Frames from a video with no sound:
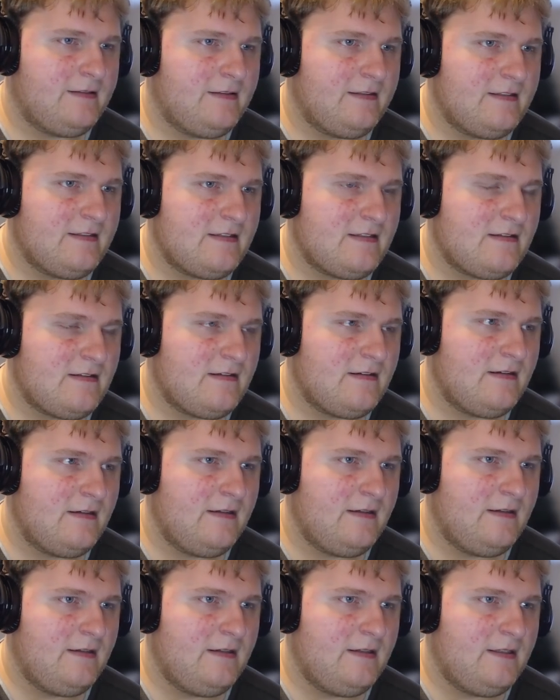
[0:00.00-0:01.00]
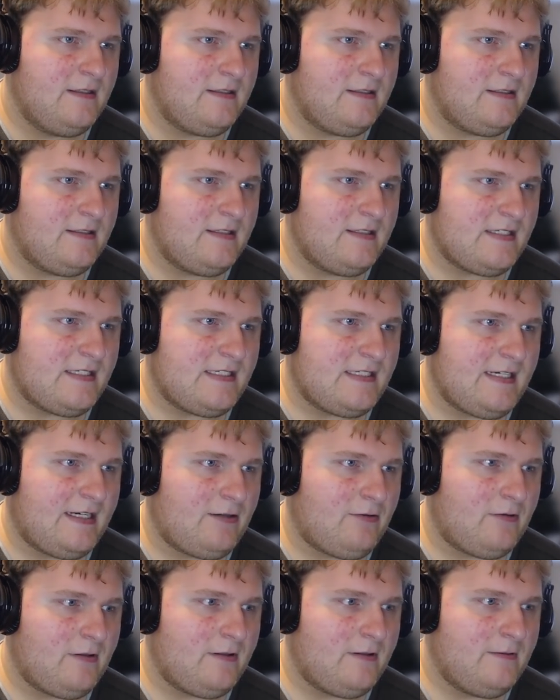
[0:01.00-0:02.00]
to this to this
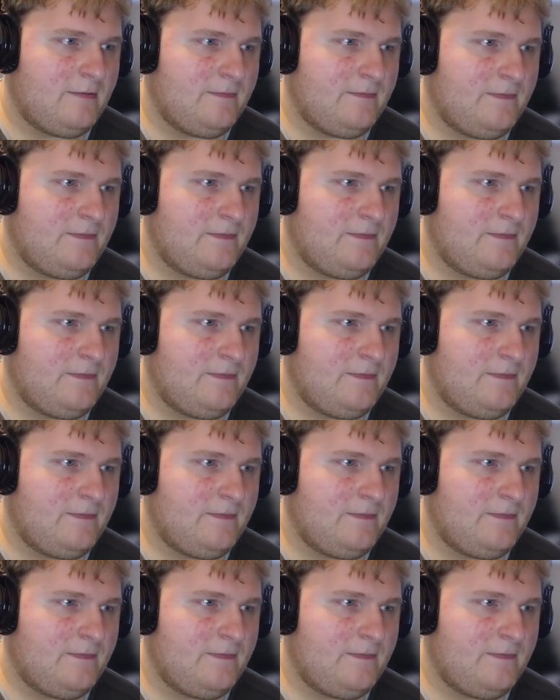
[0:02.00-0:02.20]
tower.